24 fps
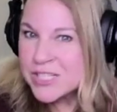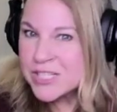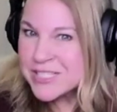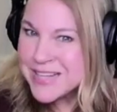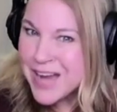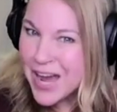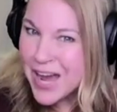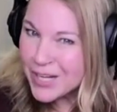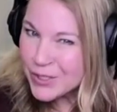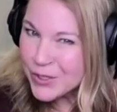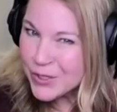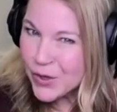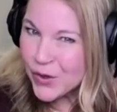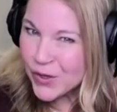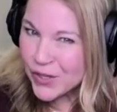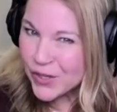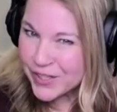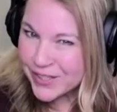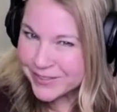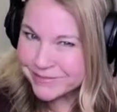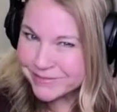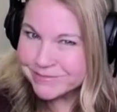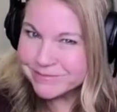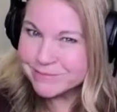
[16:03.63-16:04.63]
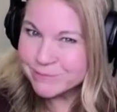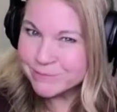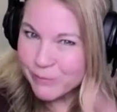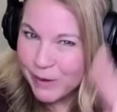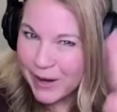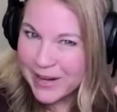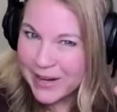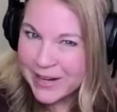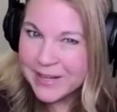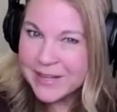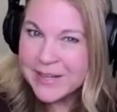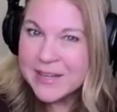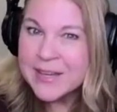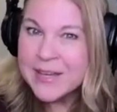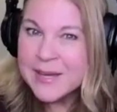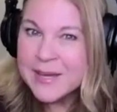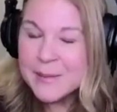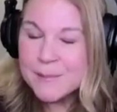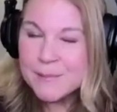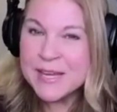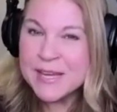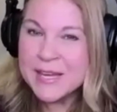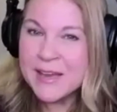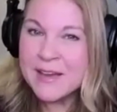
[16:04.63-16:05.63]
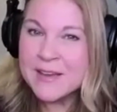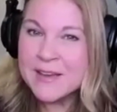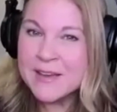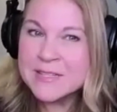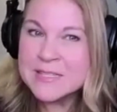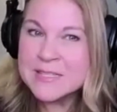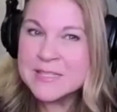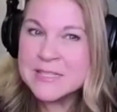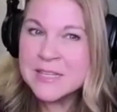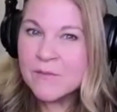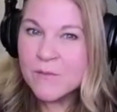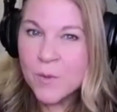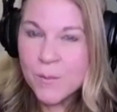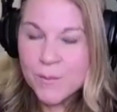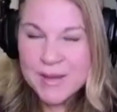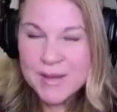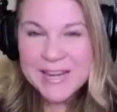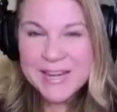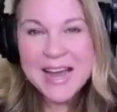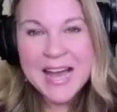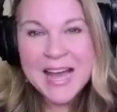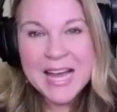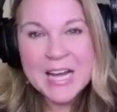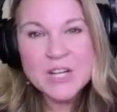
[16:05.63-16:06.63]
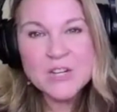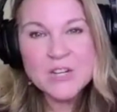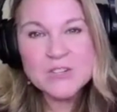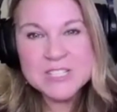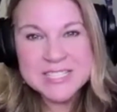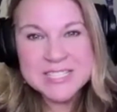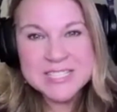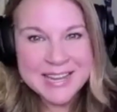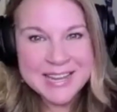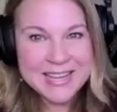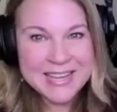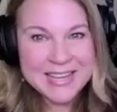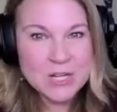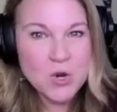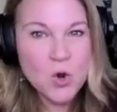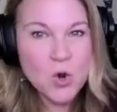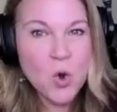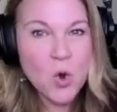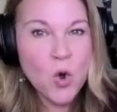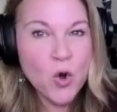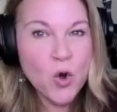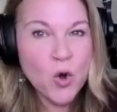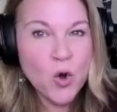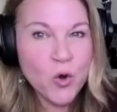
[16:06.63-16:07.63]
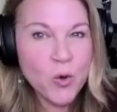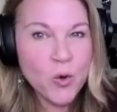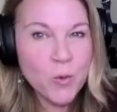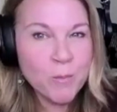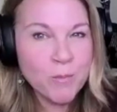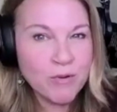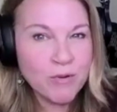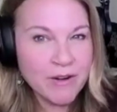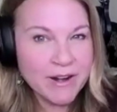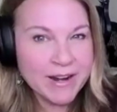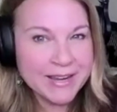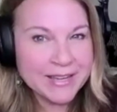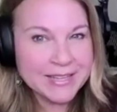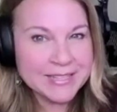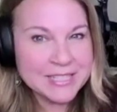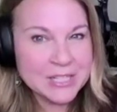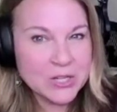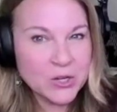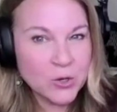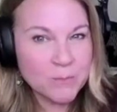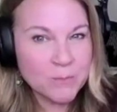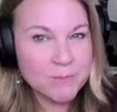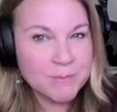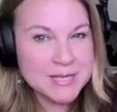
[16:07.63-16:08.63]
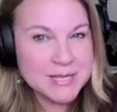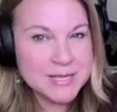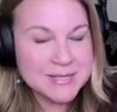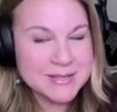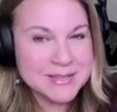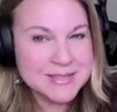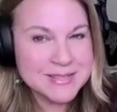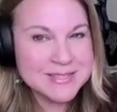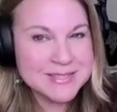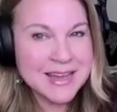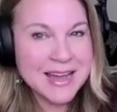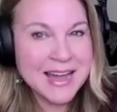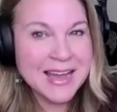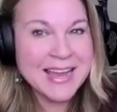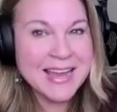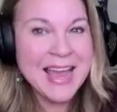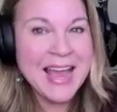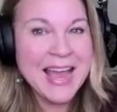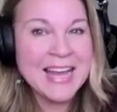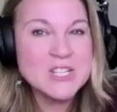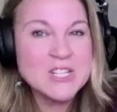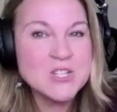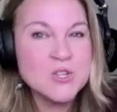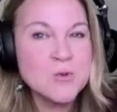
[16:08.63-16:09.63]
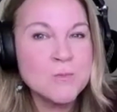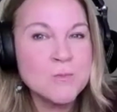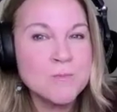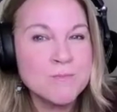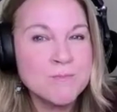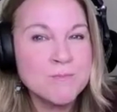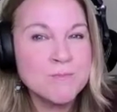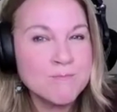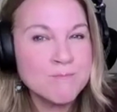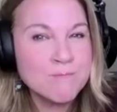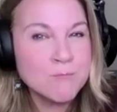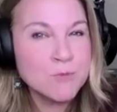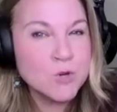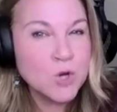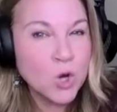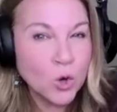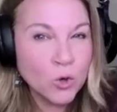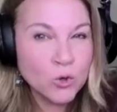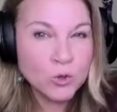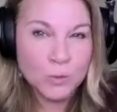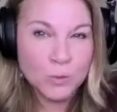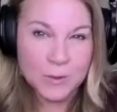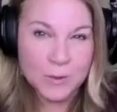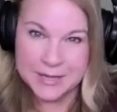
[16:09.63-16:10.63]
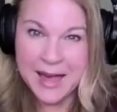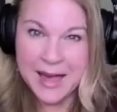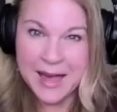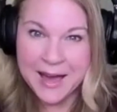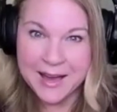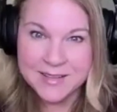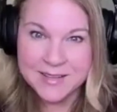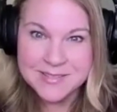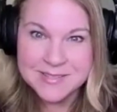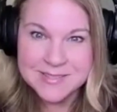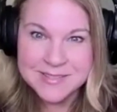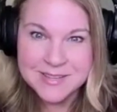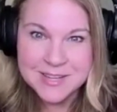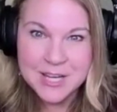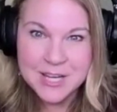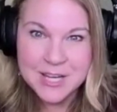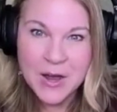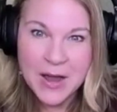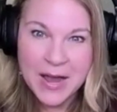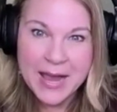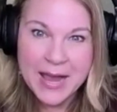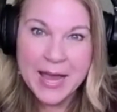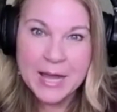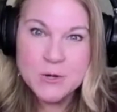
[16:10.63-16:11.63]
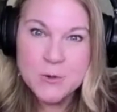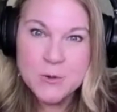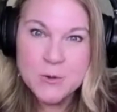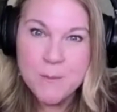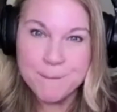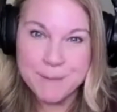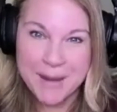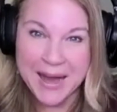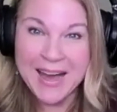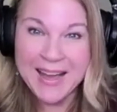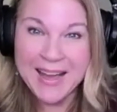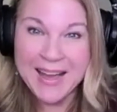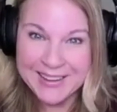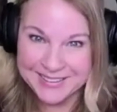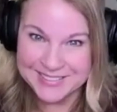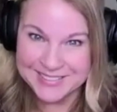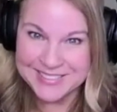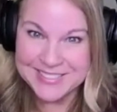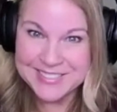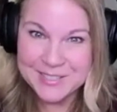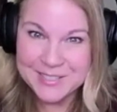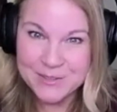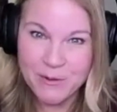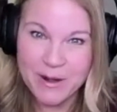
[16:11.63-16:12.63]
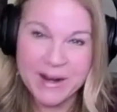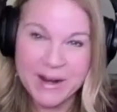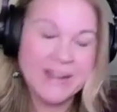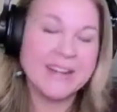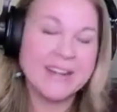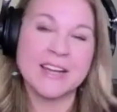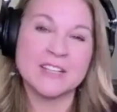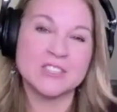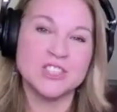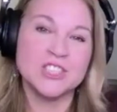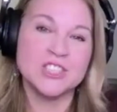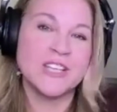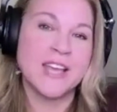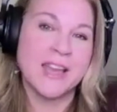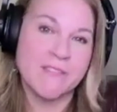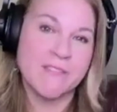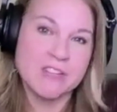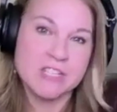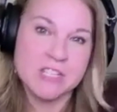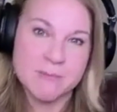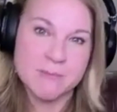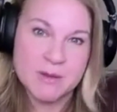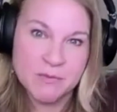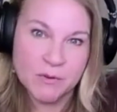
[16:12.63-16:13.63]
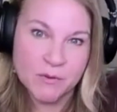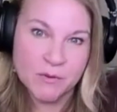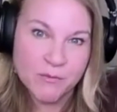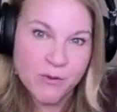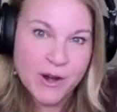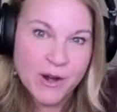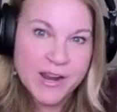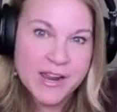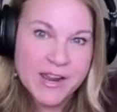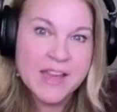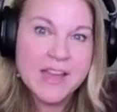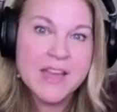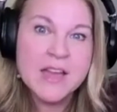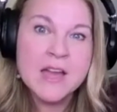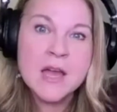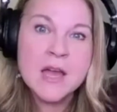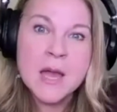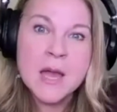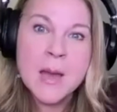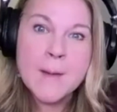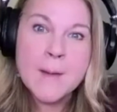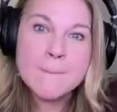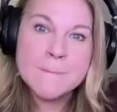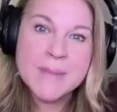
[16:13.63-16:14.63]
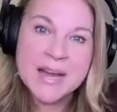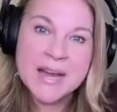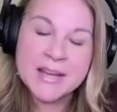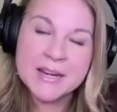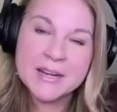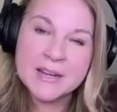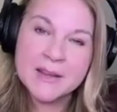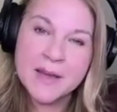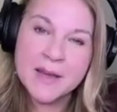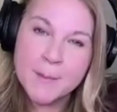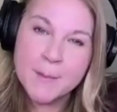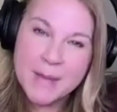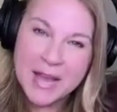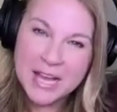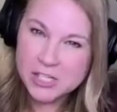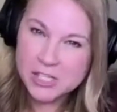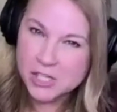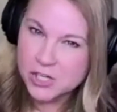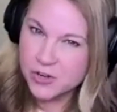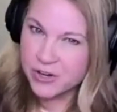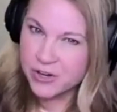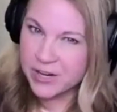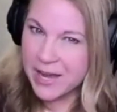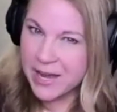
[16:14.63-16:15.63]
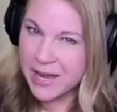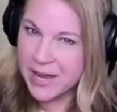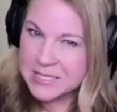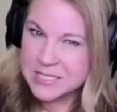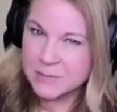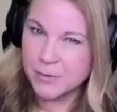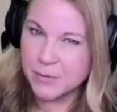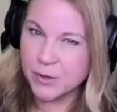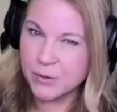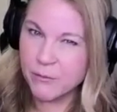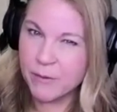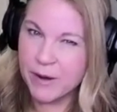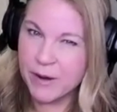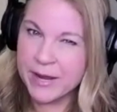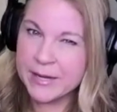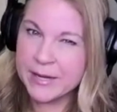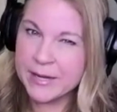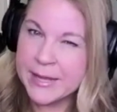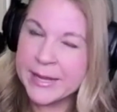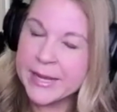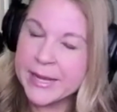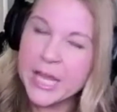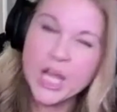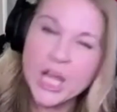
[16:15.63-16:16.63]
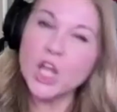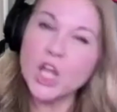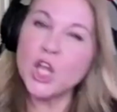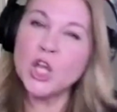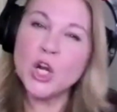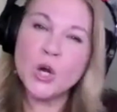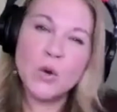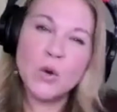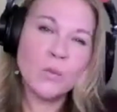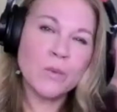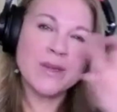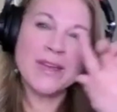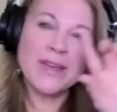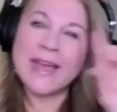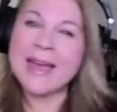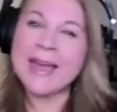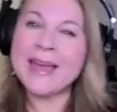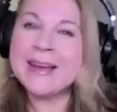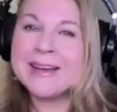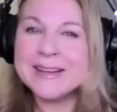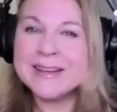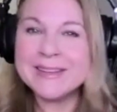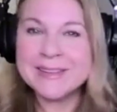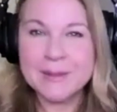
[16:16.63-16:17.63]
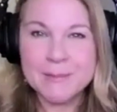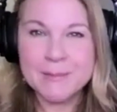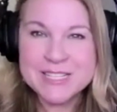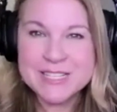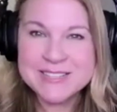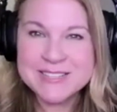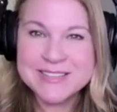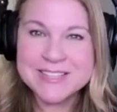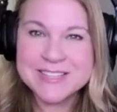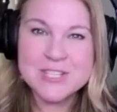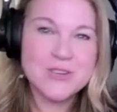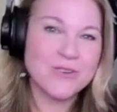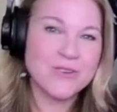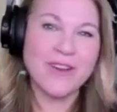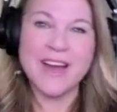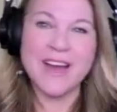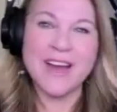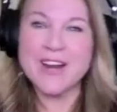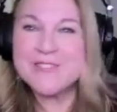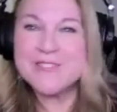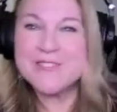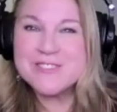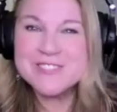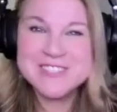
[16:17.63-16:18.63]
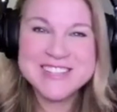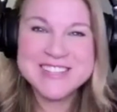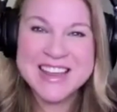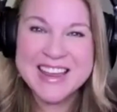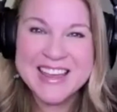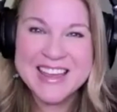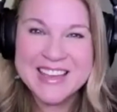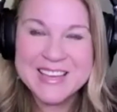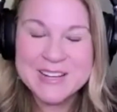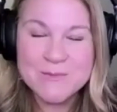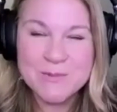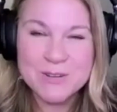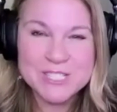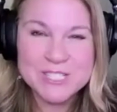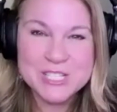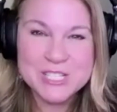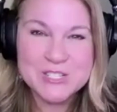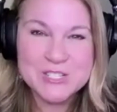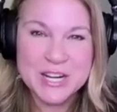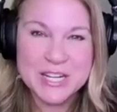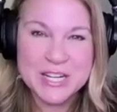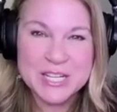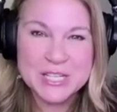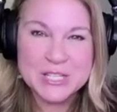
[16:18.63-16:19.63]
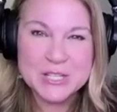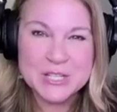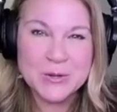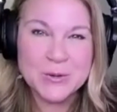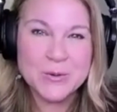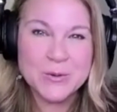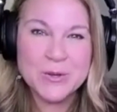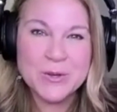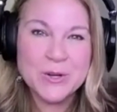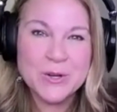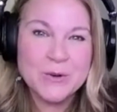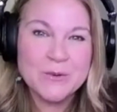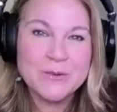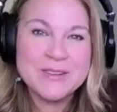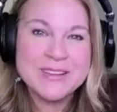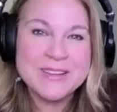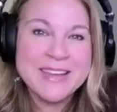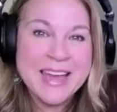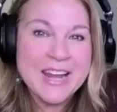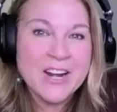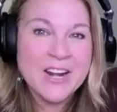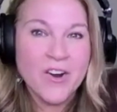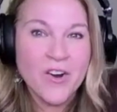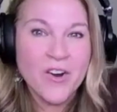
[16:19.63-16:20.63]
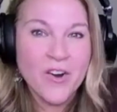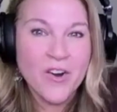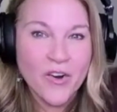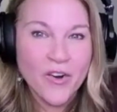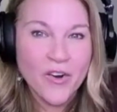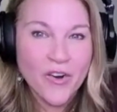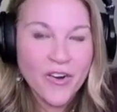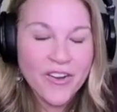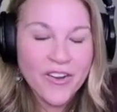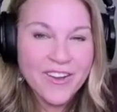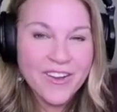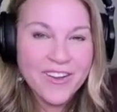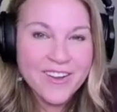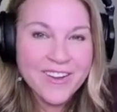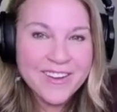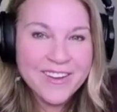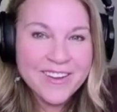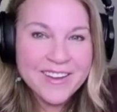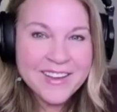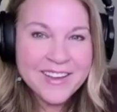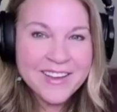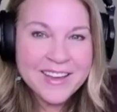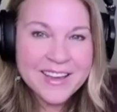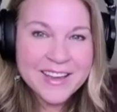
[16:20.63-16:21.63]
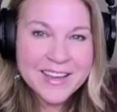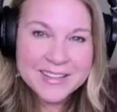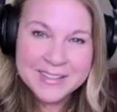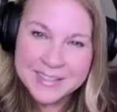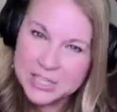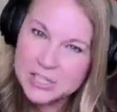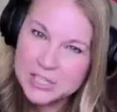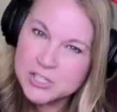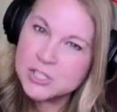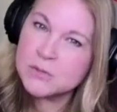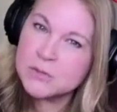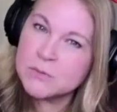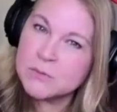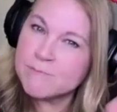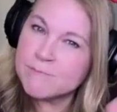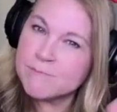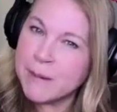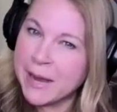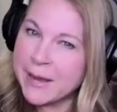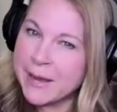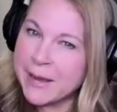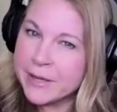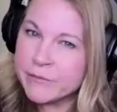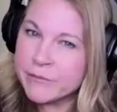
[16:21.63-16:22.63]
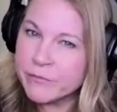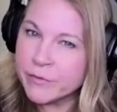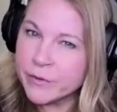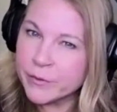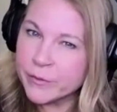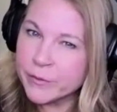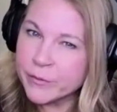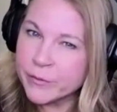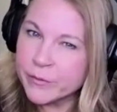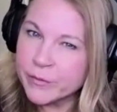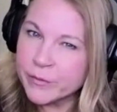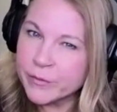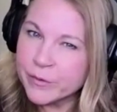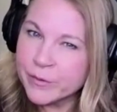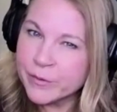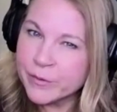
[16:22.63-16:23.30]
not good, right? Because for me to understand her brand and her business, I had to go to a class. I had to buy it, right? Now she gave it to me for free. But imagine you're a customer, right? Like you don't get the business. You don't understand what she's trying to do. You don't get her unless you buy it first.